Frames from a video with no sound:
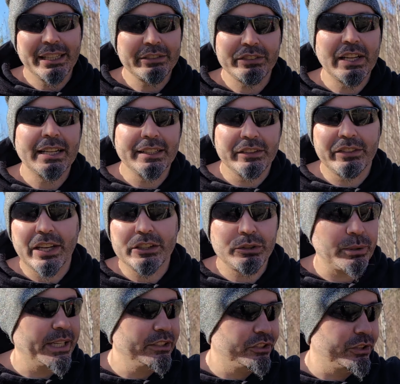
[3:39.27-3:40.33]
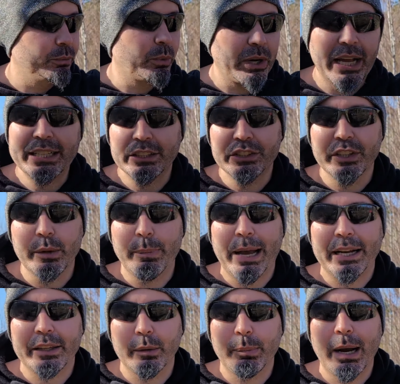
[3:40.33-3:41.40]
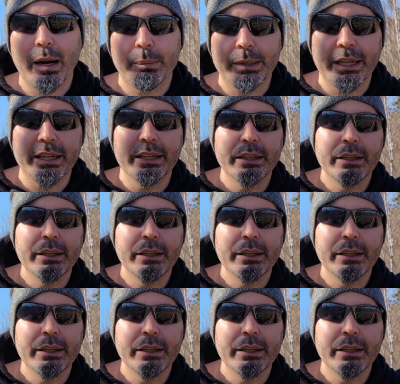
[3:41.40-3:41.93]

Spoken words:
And that's not an exaggeration. We're headed to the back of the property.